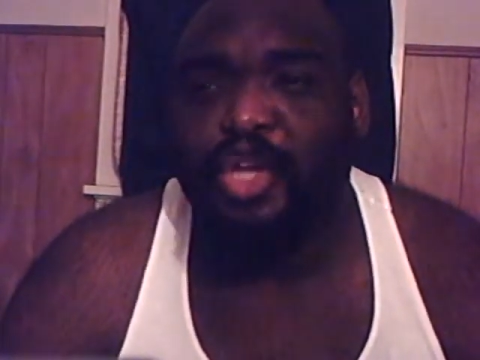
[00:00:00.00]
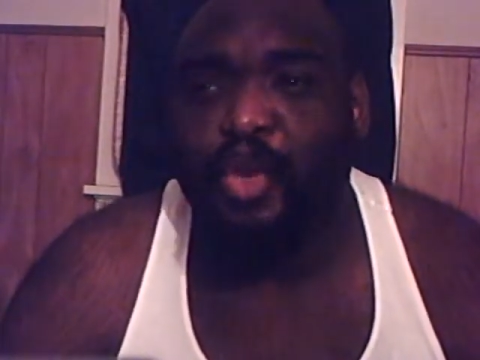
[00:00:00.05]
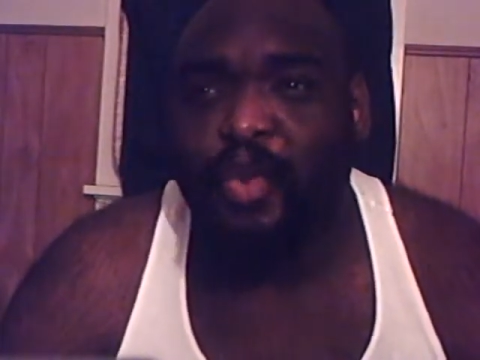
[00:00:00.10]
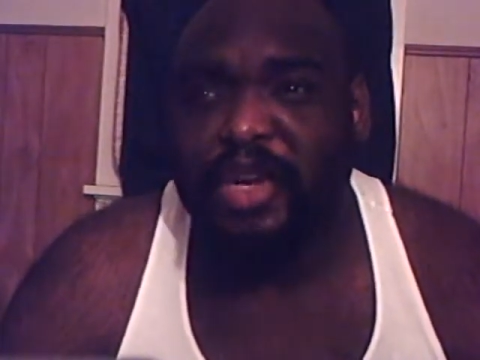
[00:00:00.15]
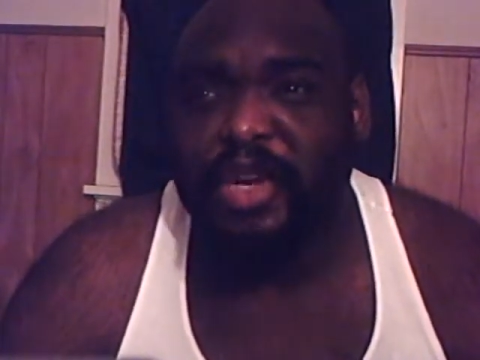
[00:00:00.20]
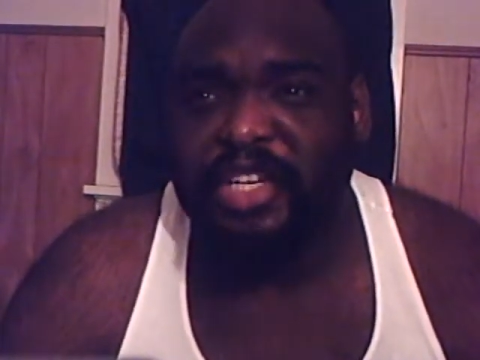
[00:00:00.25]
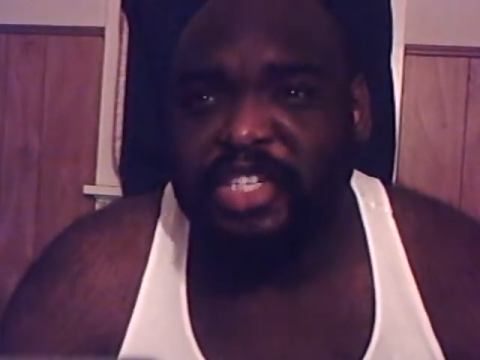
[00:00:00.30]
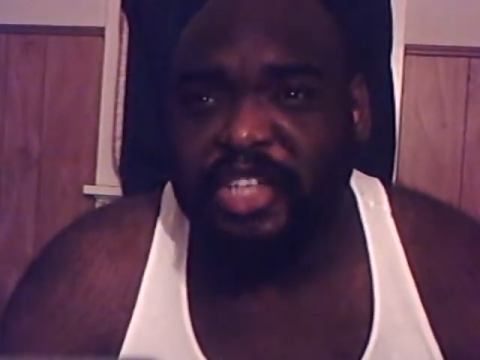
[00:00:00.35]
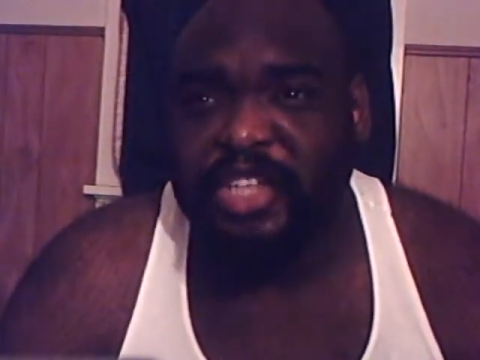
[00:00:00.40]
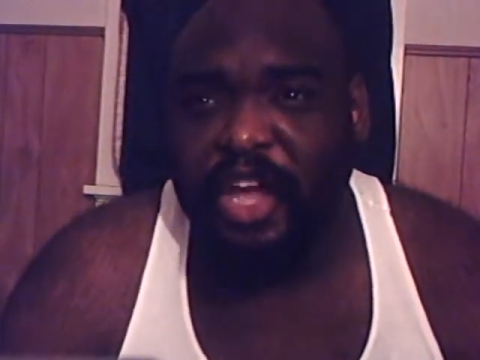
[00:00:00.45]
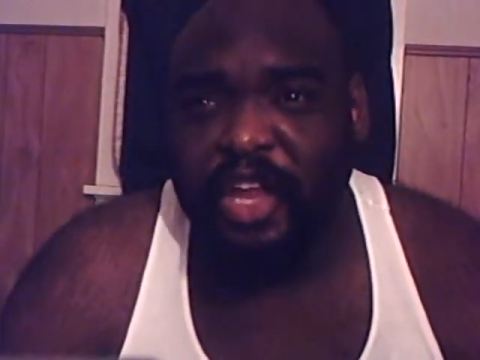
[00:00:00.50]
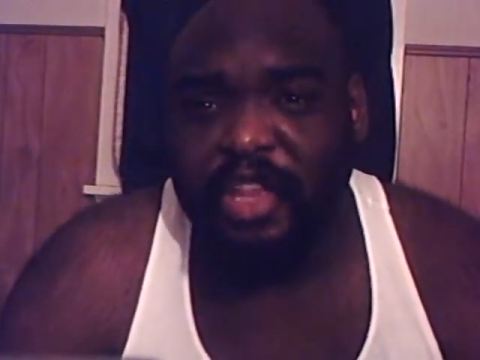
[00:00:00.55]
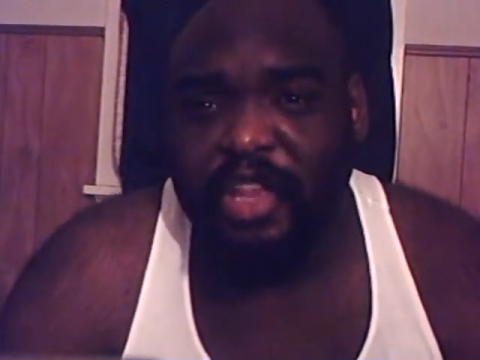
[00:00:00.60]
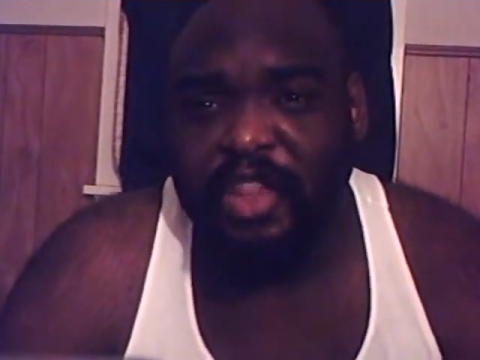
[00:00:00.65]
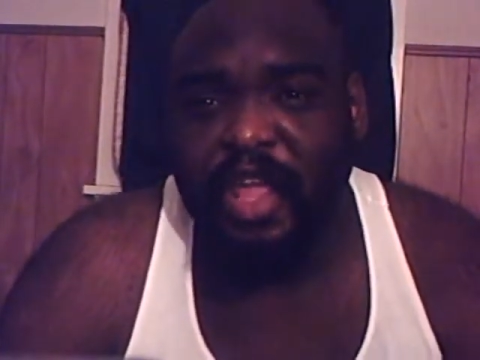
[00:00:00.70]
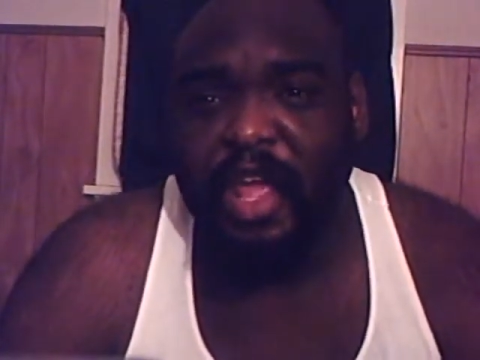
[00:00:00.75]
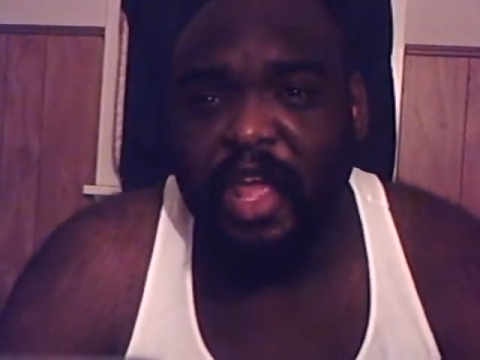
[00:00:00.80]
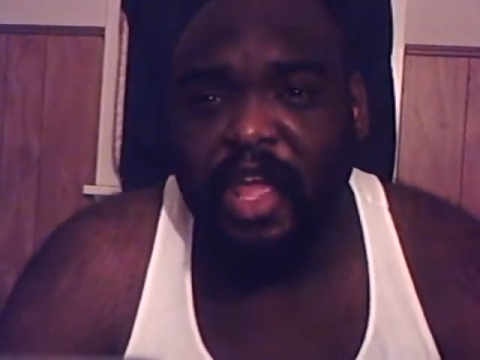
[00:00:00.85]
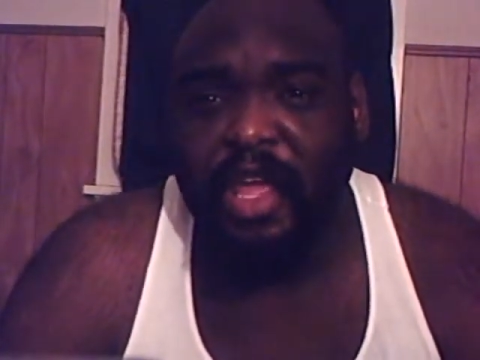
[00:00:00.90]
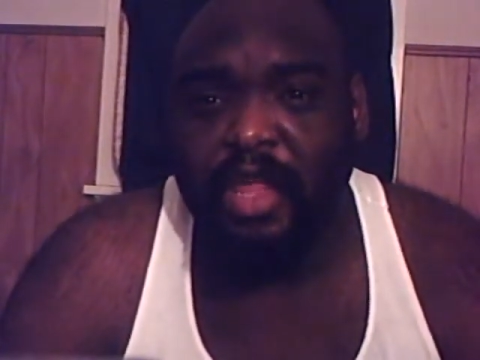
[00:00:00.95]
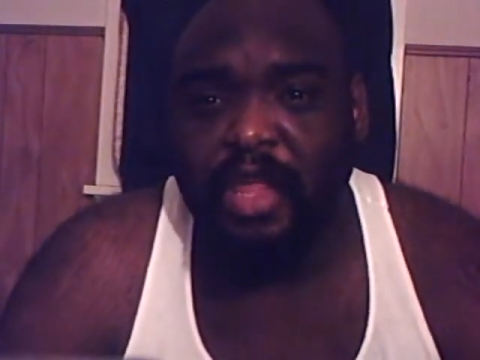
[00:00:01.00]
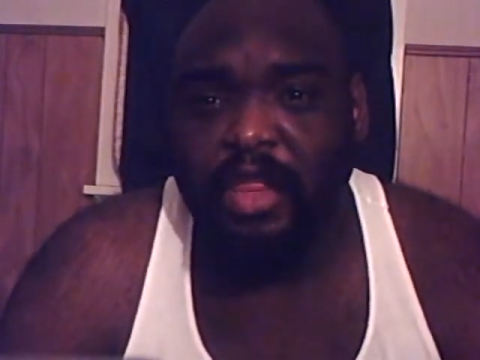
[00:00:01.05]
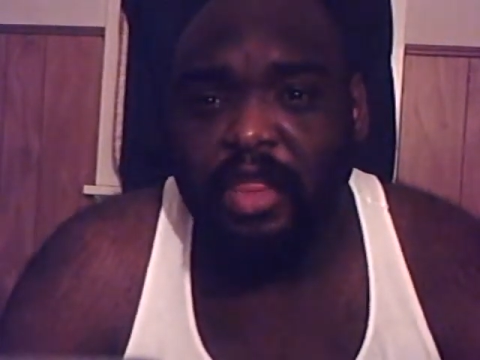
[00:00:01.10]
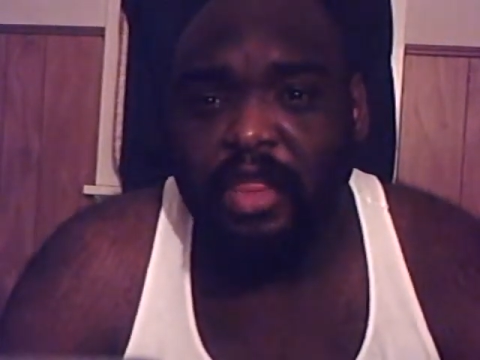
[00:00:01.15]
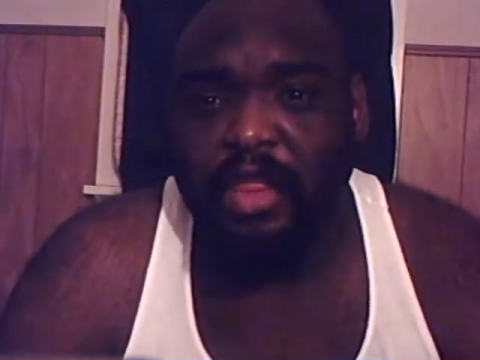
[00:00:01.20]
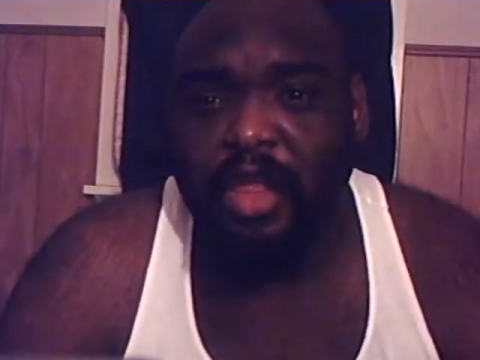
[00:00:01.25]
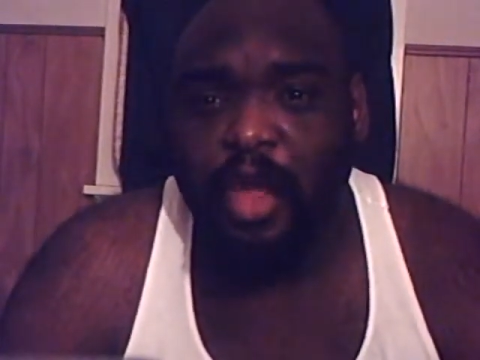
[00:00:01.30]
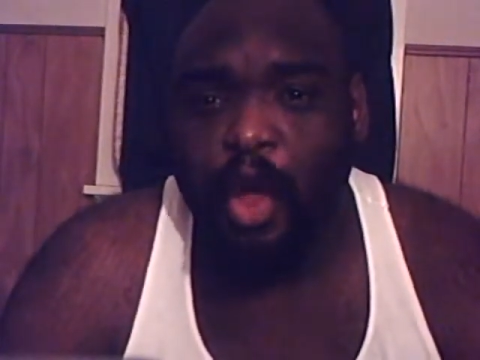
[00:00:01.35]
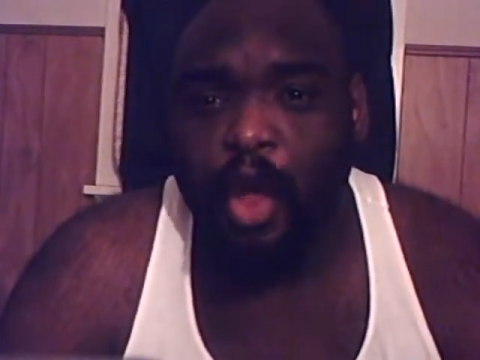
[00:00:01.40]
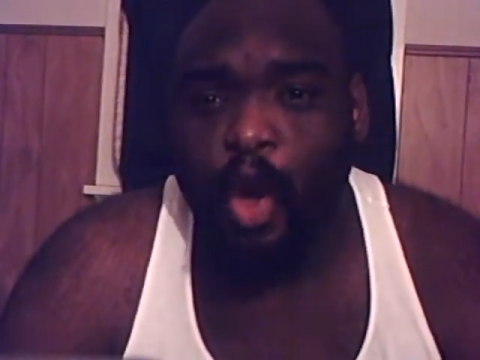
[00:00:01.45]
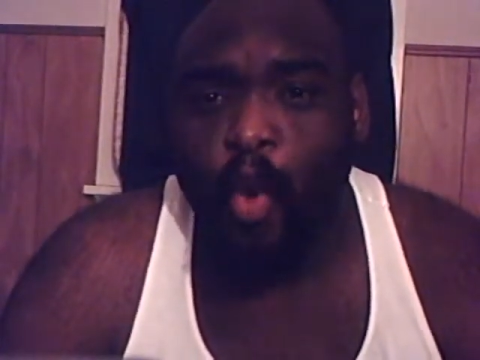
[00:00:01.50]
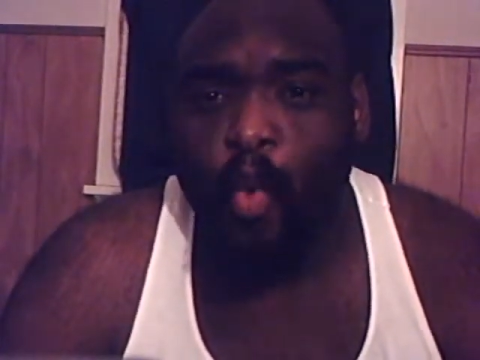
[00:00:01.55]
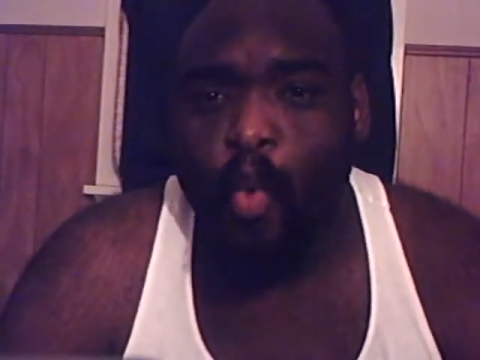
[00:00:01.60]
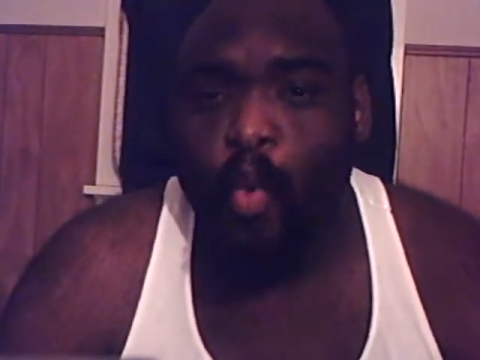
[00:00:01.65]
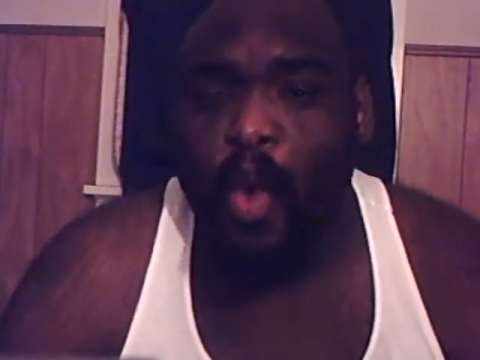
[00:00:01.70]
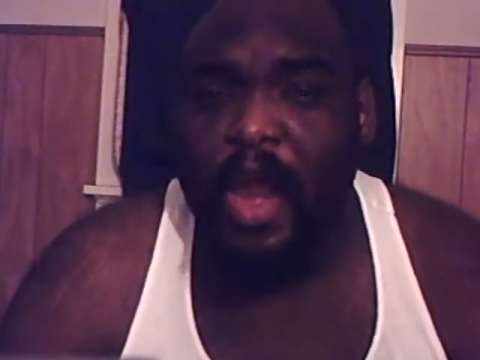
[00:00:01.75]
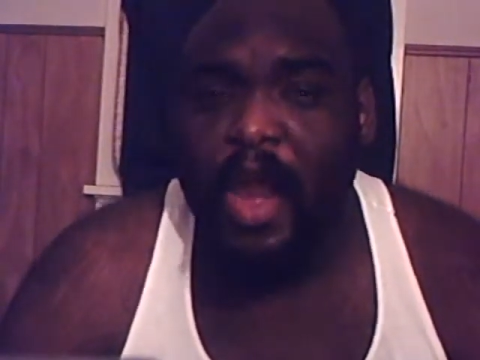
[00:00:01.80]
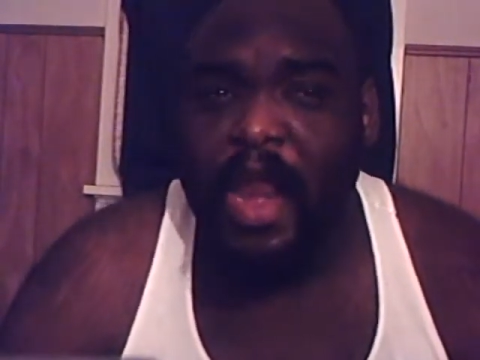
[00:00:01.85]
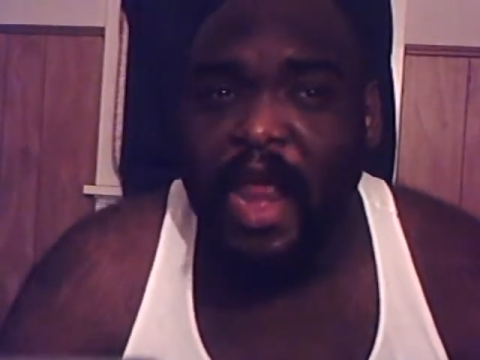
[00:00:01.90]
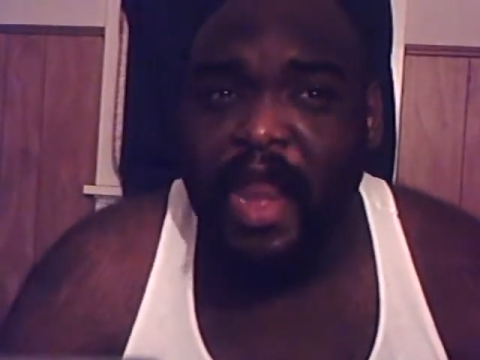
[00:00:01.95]
to adjust things
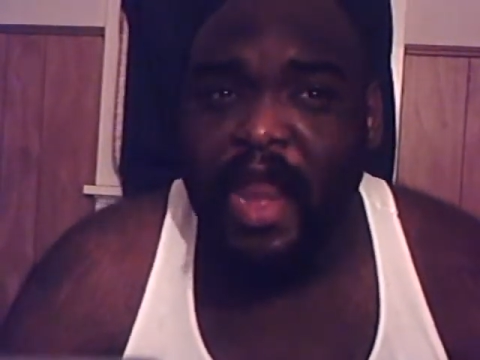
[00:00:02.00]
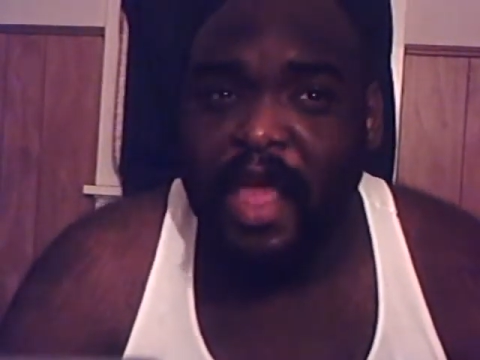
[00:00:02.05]
when